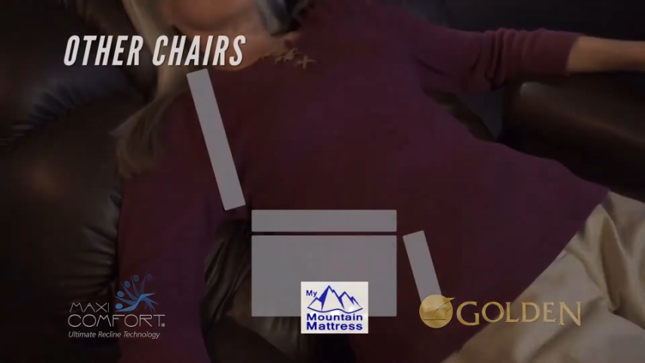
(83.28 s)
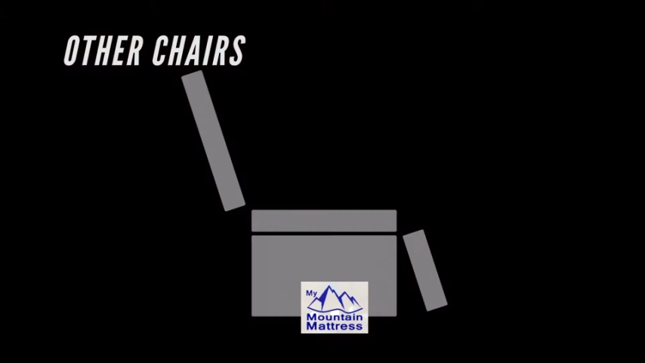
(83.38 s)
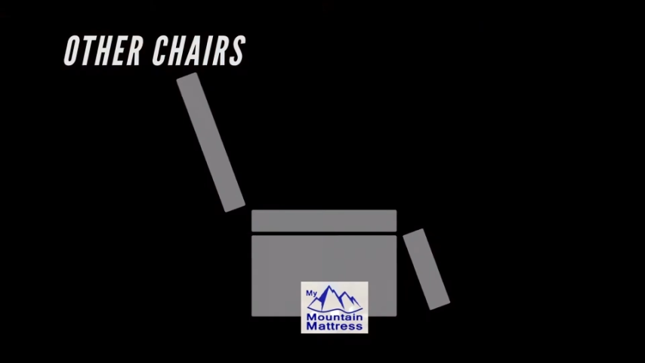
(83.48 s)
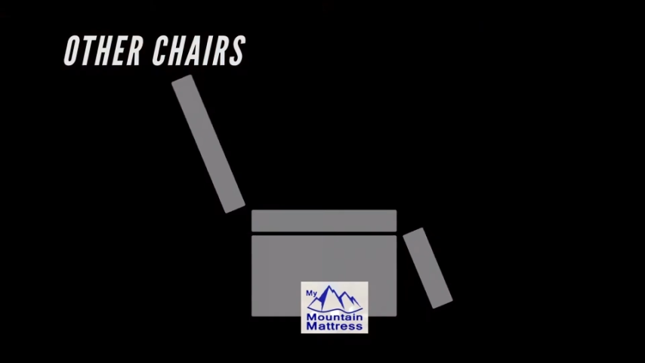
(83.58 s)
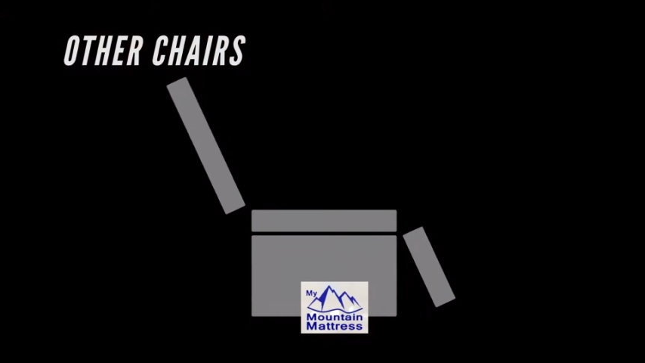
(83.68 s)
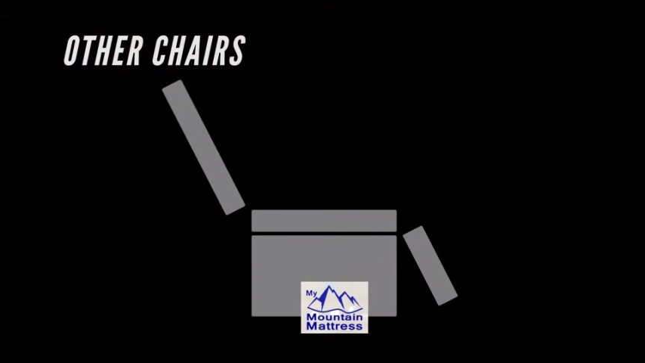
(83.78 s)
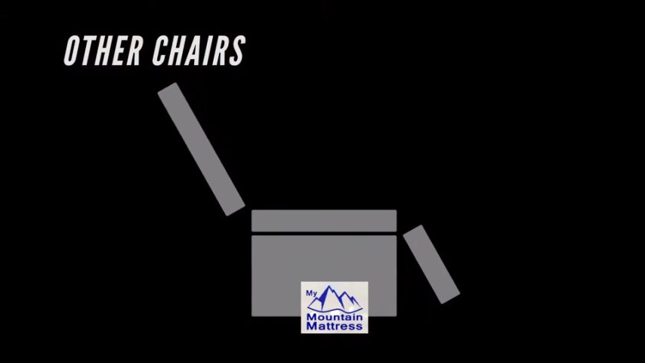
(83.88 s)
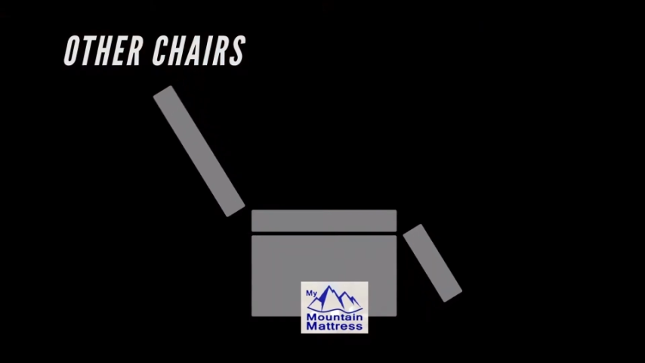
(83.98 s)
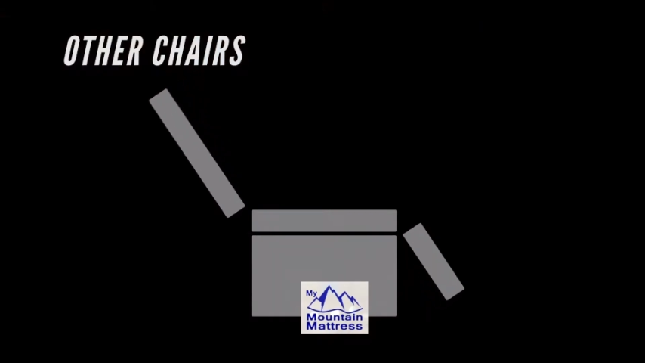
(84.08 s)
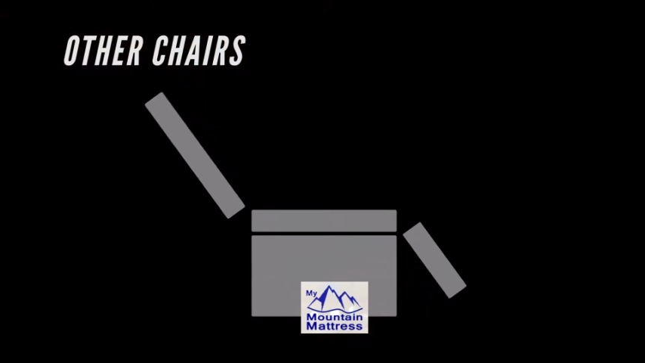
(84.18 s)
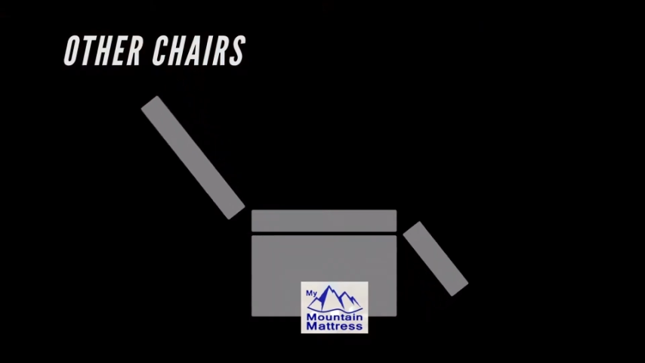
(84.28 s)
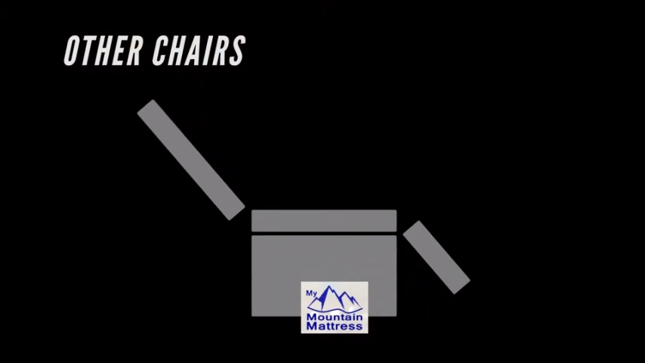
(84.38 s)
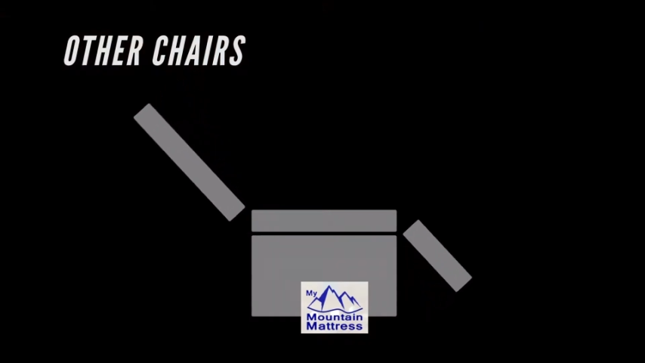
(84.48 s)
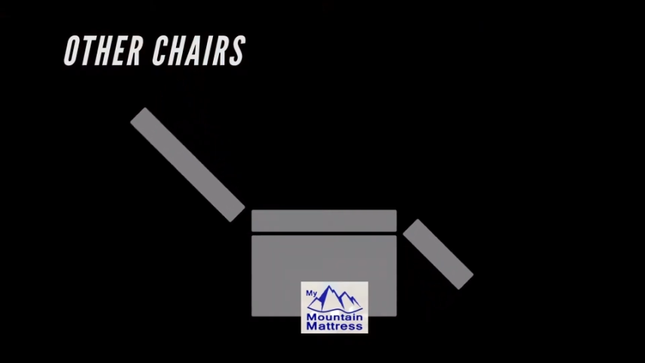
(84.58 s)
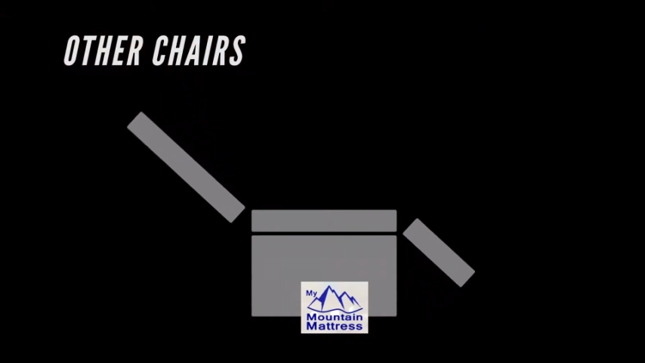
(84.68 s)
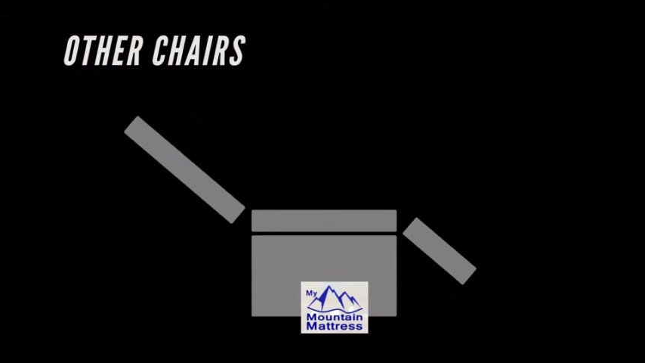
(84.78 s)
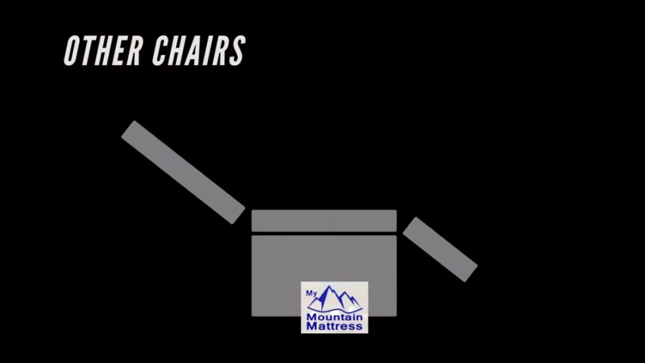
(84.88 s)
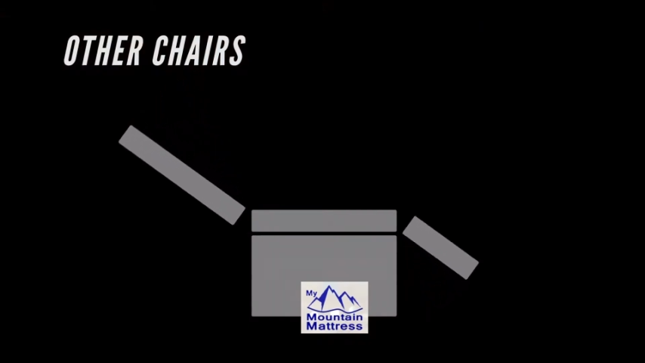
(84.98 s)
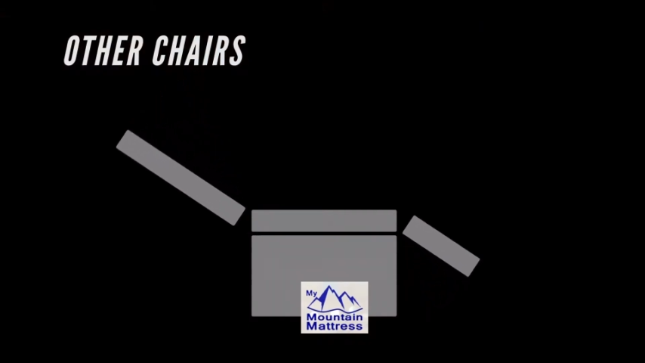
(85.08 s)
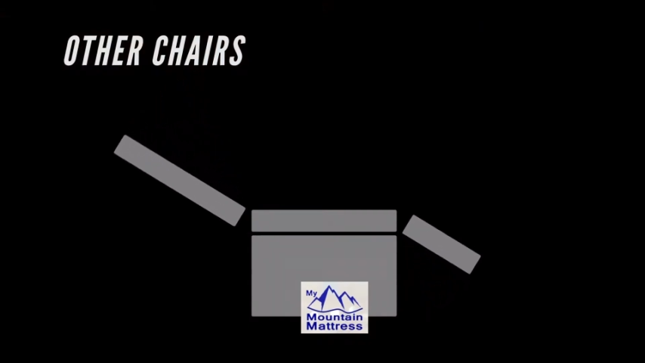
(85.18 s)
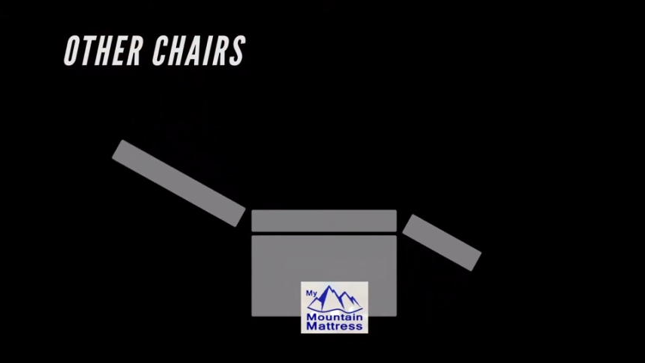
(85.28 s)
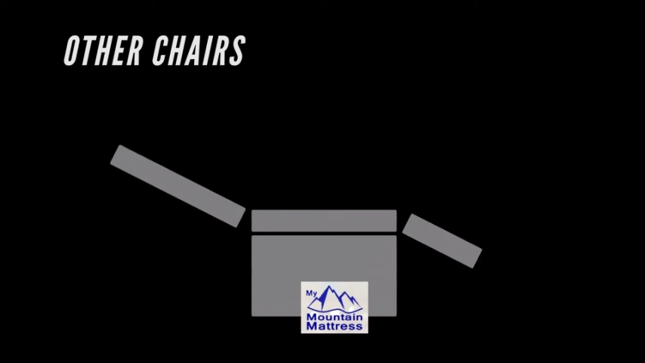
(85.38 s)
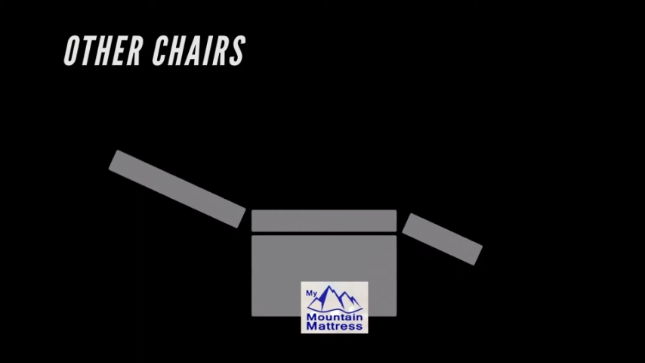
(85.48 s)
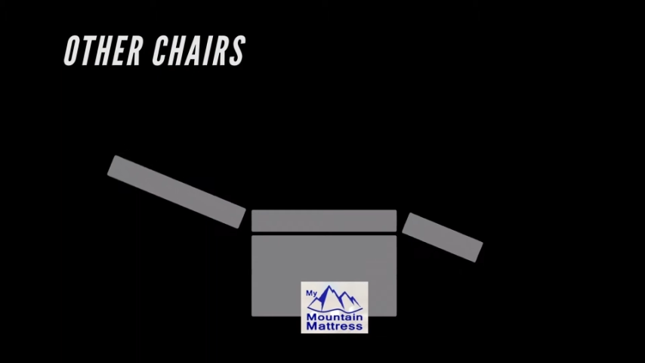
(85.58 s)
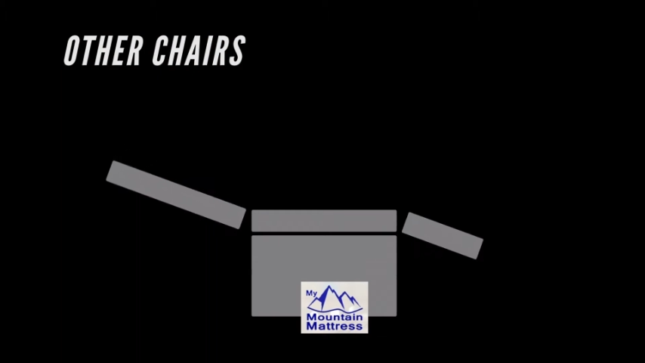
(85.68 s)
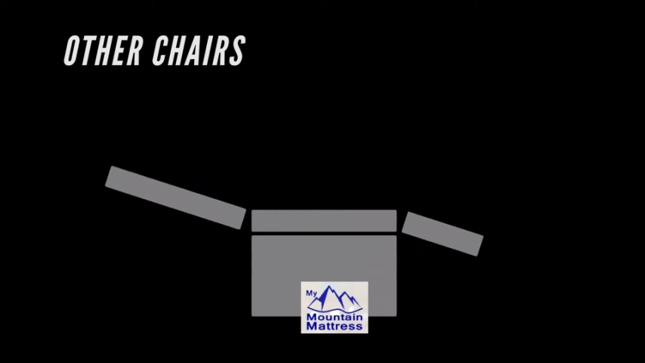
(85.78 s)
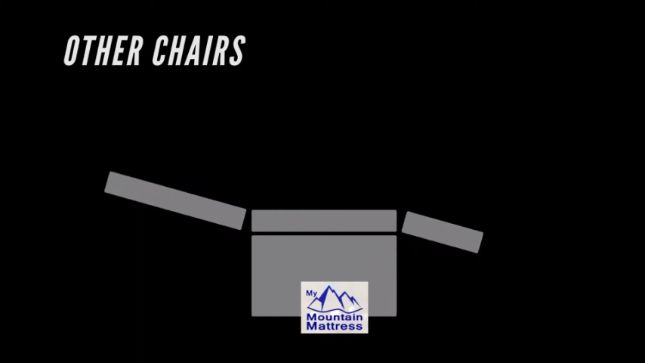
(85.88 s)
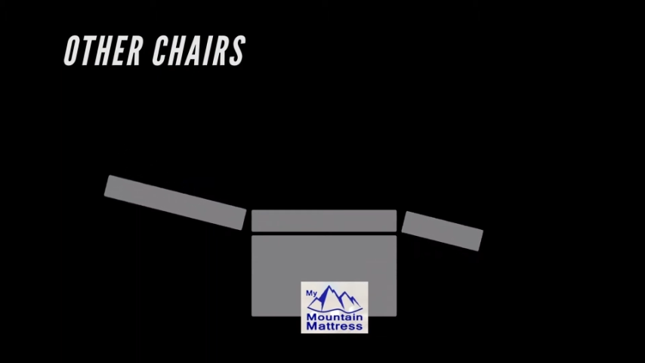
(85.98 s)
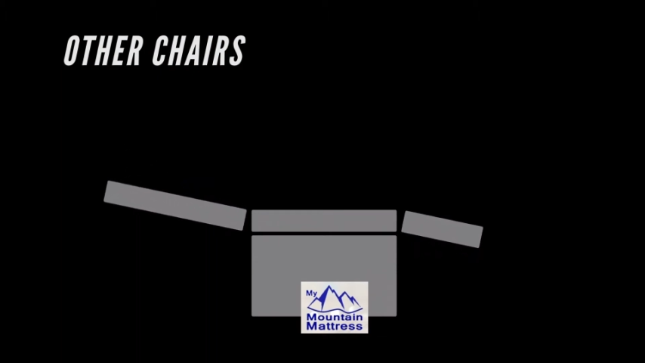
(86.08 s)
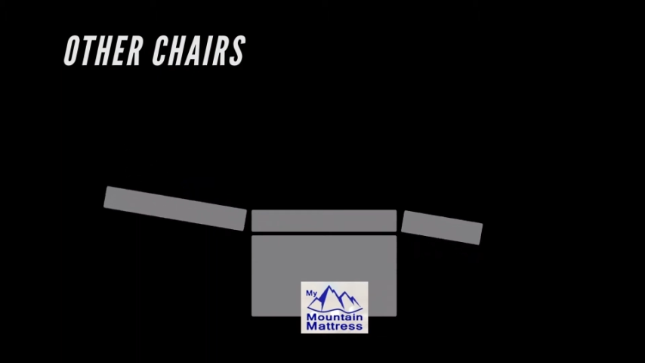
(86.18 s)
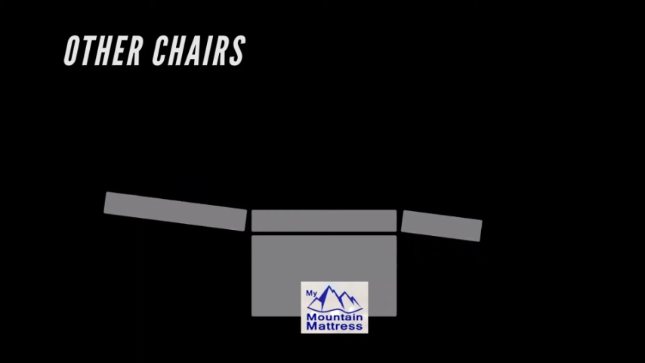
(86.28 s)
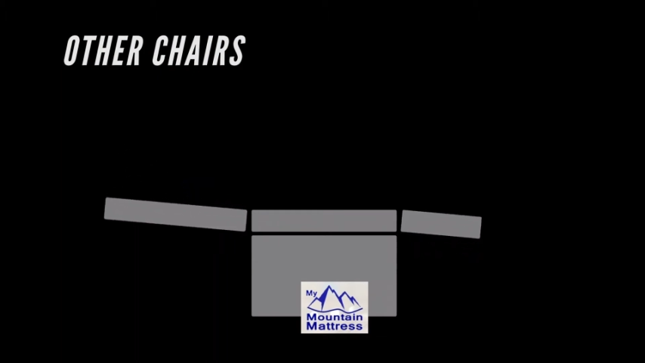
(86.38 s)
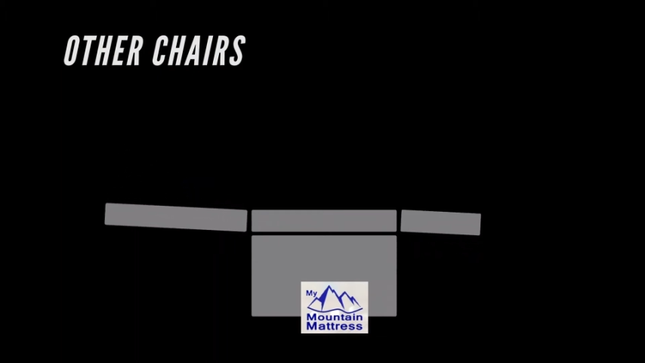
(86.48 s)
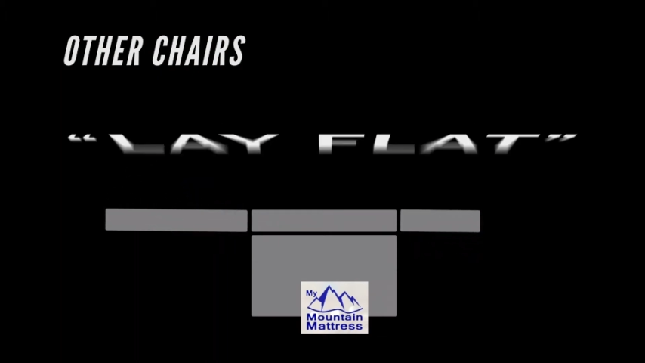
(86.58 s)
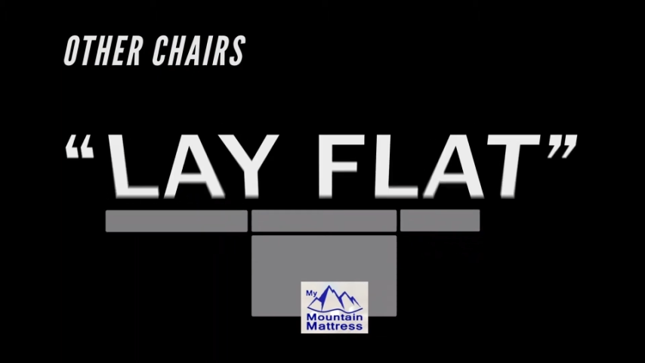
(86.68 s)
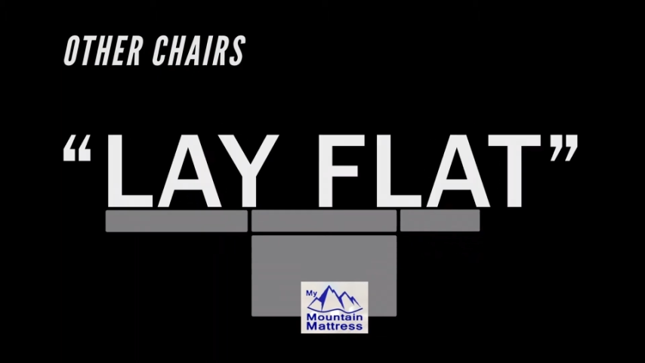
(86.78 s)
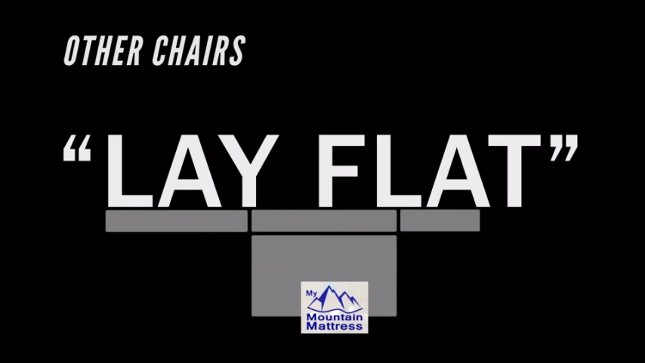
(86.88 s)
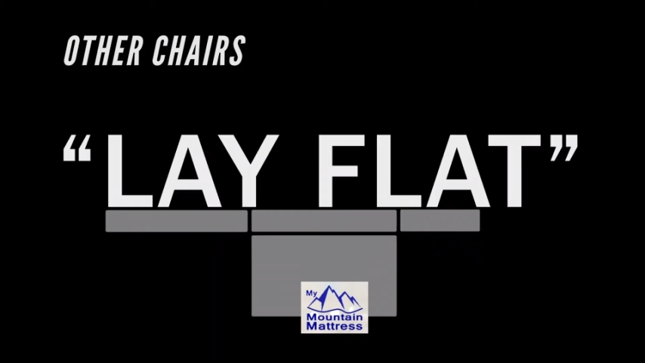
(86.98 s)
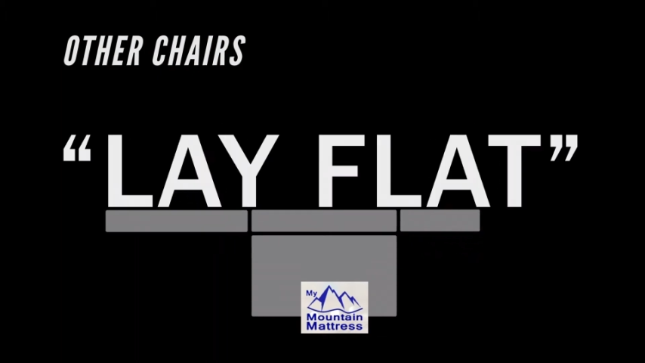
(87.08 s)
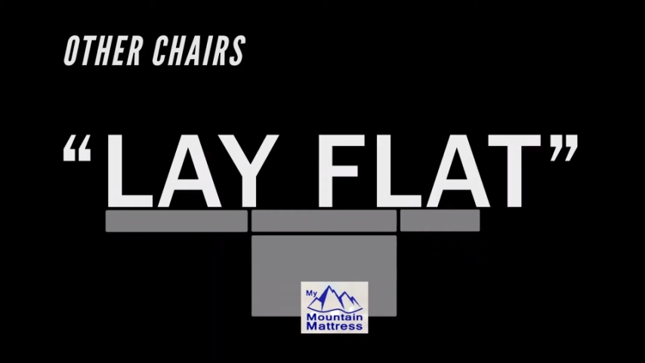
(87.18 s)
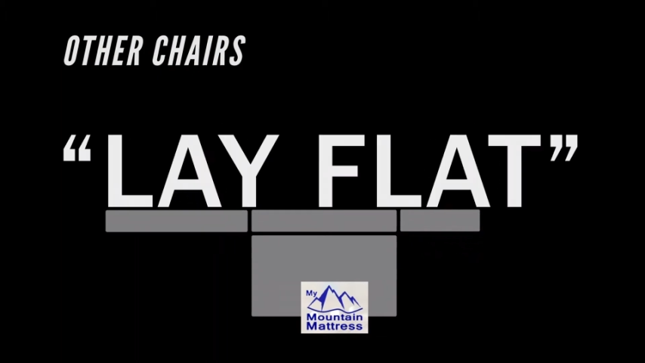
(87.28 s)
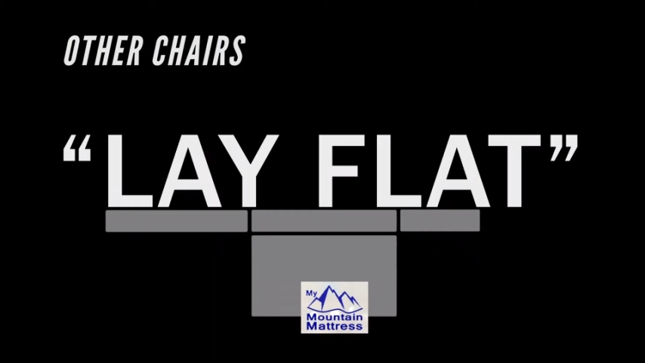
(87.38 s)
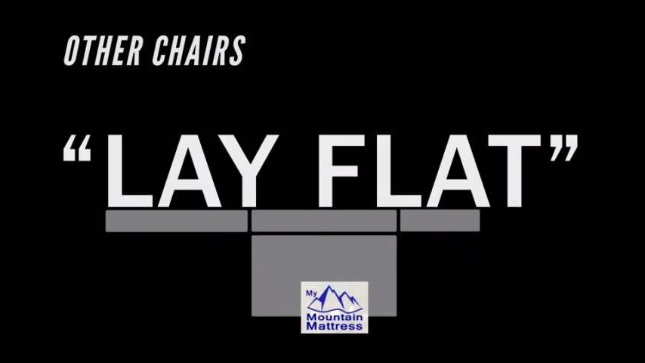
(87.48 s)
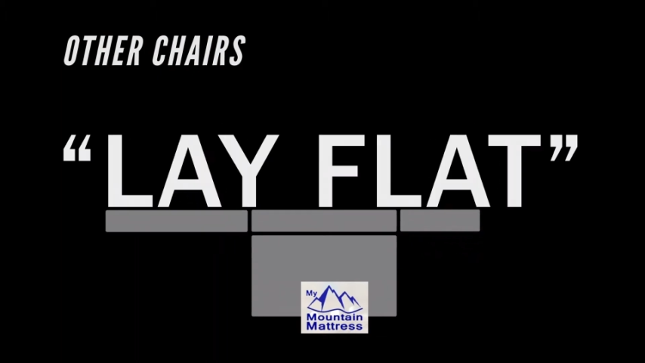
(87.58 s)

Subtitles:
[unreadable: no face in view]